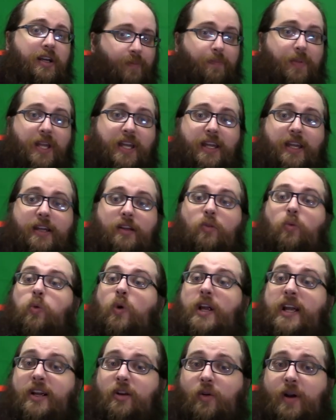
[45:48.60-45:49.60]
Being
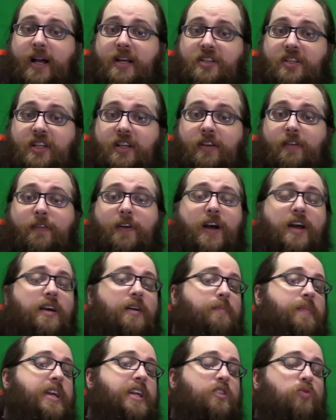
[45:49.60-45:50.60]
regressive
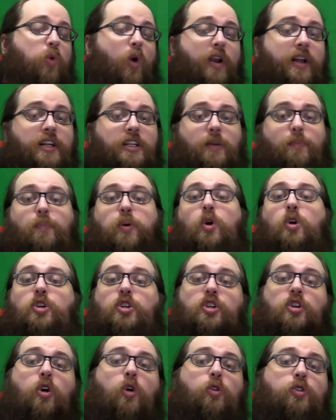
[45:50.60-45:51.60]
means wanting to
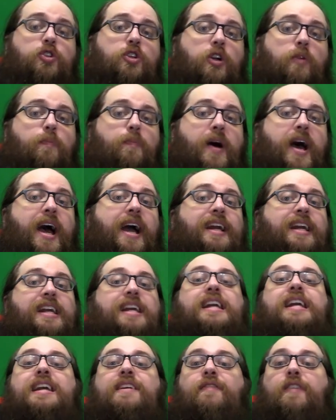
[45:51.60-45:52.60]
push culture back
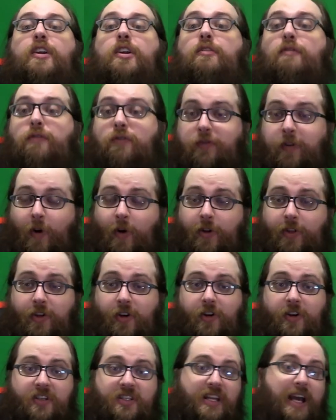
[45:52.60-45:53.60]
even
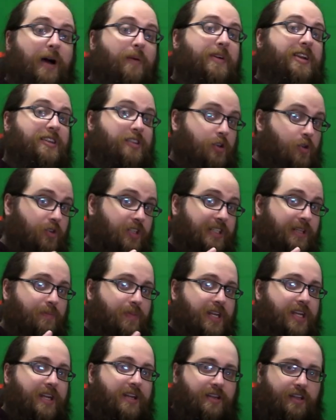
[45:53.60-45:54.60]
further to how it used to
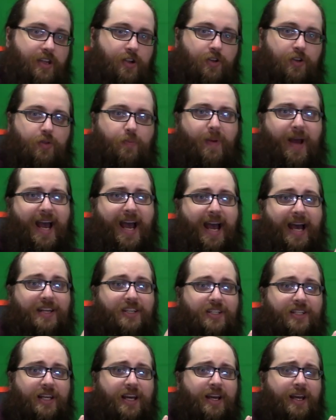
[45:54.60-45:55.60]
be in years
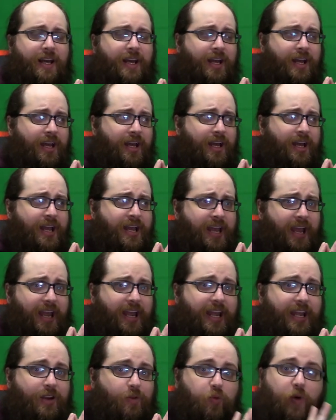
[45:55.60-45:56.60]
past.
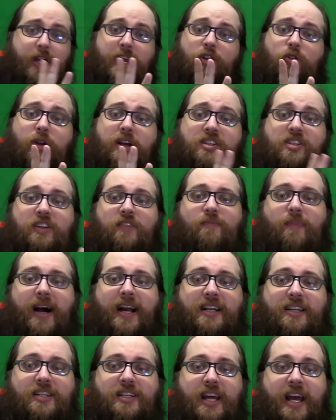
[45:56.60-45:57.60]
A regressive
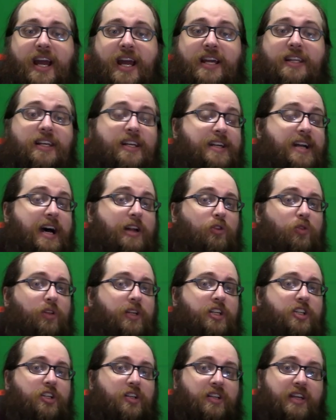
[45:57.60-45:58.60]
might say that not
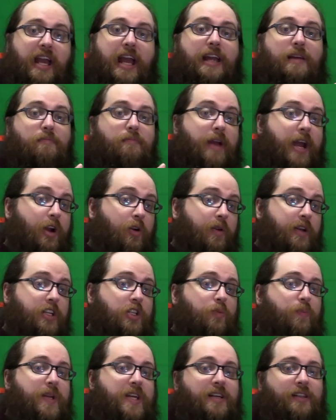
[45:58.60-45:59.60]
only should gay
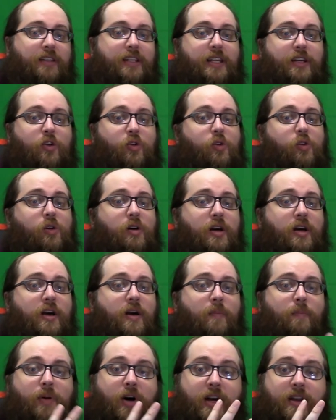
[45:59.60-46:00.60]
marriage be illegal,
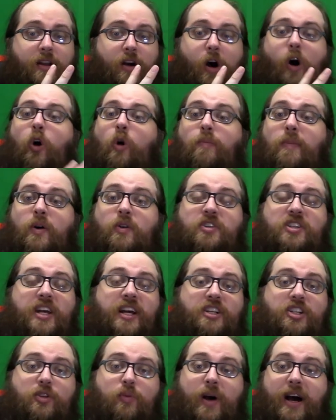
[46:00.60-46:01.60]
but
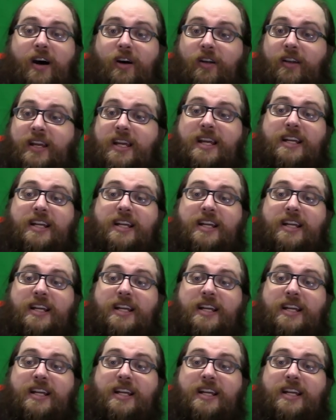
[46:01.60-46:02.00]
homosexuality